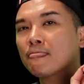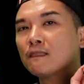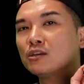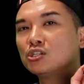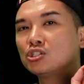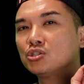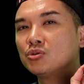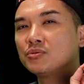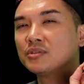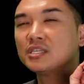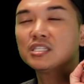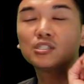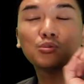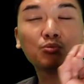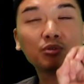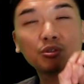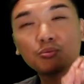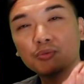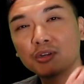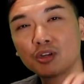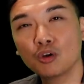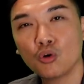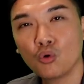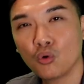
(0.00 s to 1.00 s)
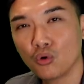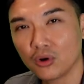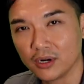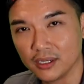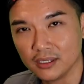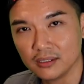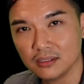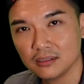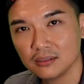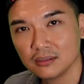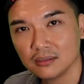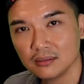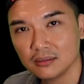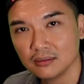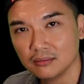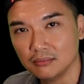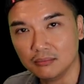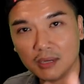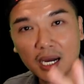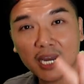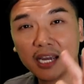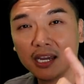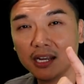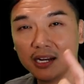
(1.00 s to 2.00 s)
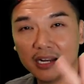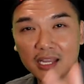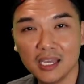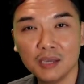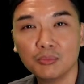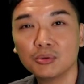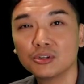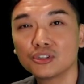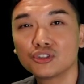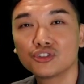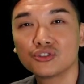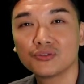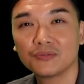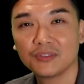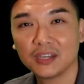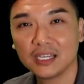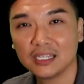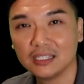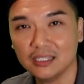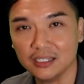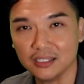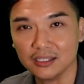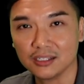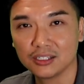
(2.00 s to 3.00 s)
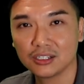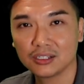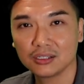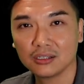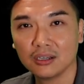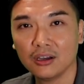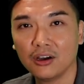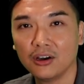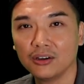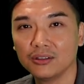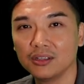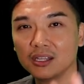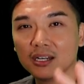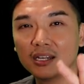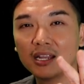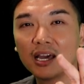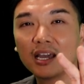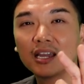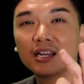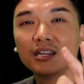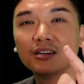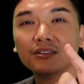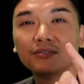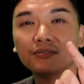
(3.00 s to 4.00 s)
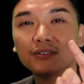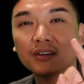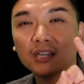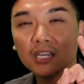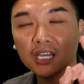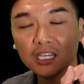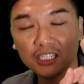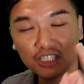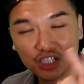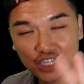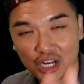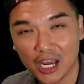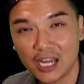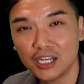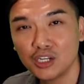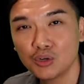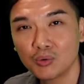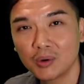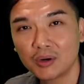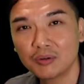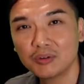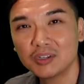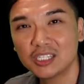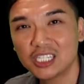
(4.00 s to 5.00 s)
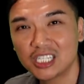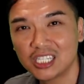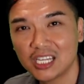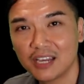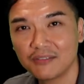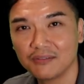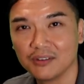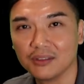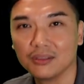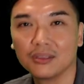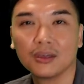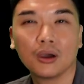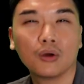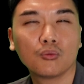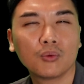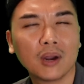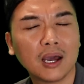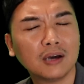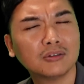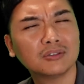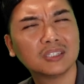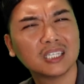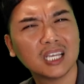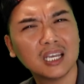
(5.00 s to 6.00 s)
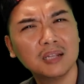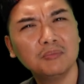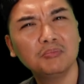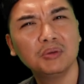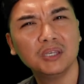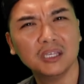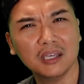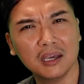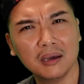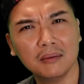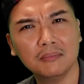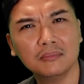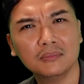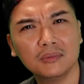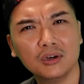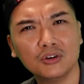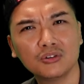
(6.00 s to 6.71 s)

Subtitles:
So this was recorded by a neighbor's surveillance on the night of January 7th around 10 p.m.,